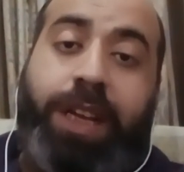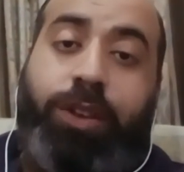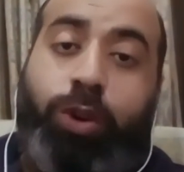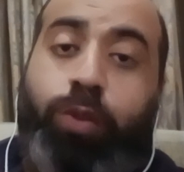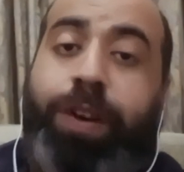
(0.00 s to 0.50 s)

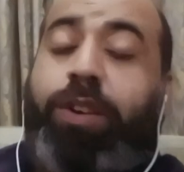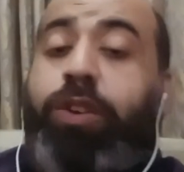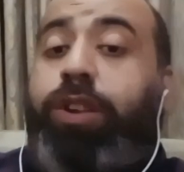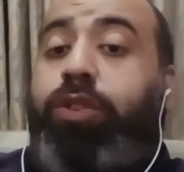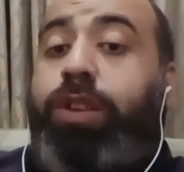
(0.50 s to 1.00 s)
you were
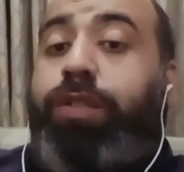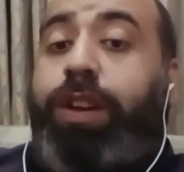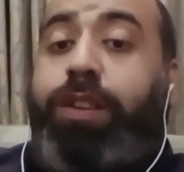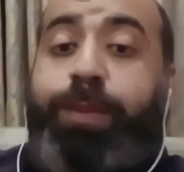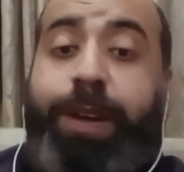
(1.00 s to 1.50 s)
going to be the
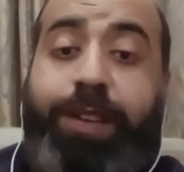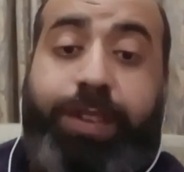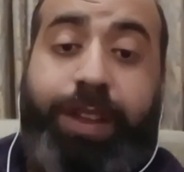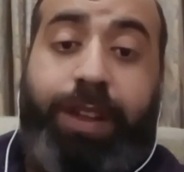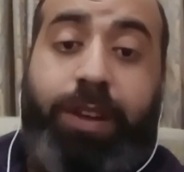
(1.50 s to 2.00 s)
first
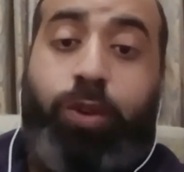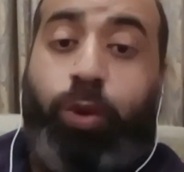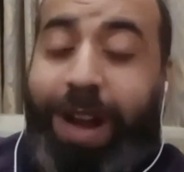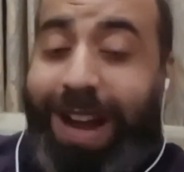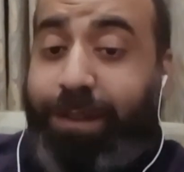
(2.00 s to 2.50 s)
person
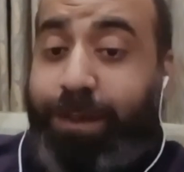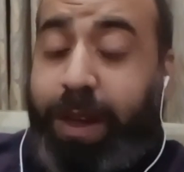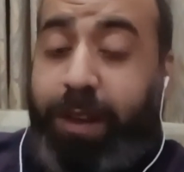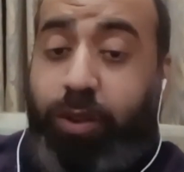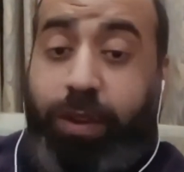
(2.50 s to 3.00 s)
who
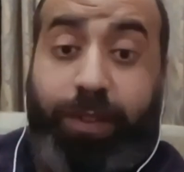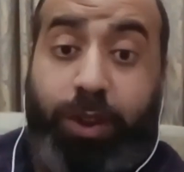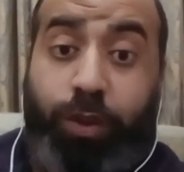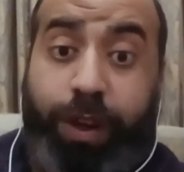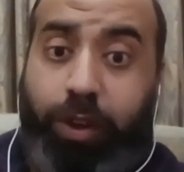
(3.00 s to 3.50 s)

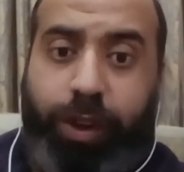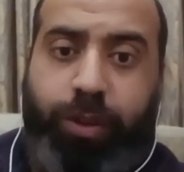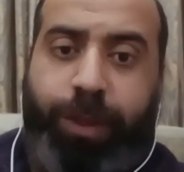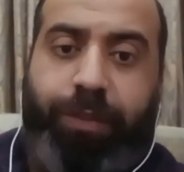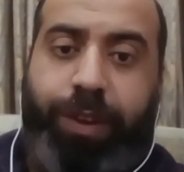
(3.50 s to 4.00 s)

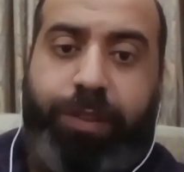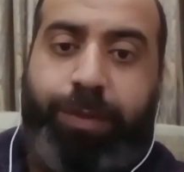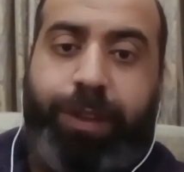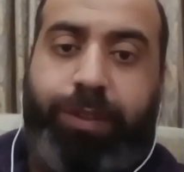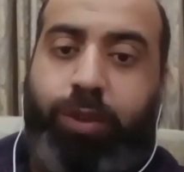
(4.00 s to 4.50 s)

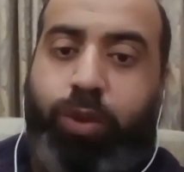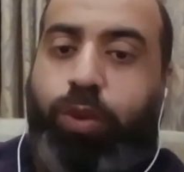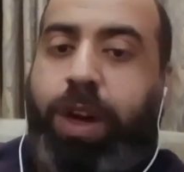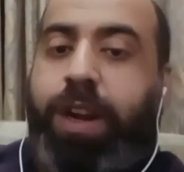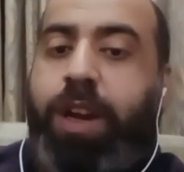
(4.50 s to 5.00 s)

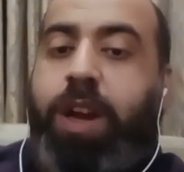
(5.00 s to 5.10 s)
were